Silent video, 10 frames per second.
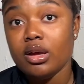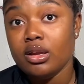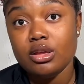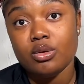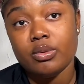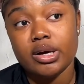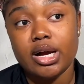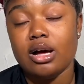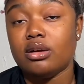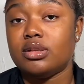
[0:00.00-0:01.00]
You need to work
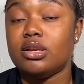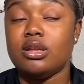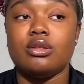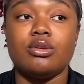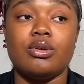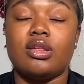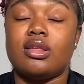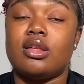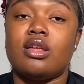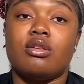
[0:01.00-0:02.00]
out, you need to
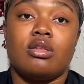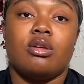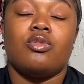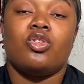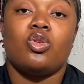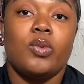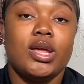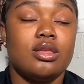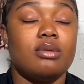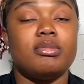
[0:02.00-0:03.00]
exercise yourself,
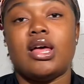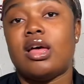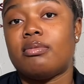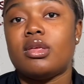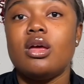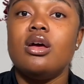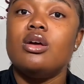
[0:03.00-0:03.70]
sweat sometimes.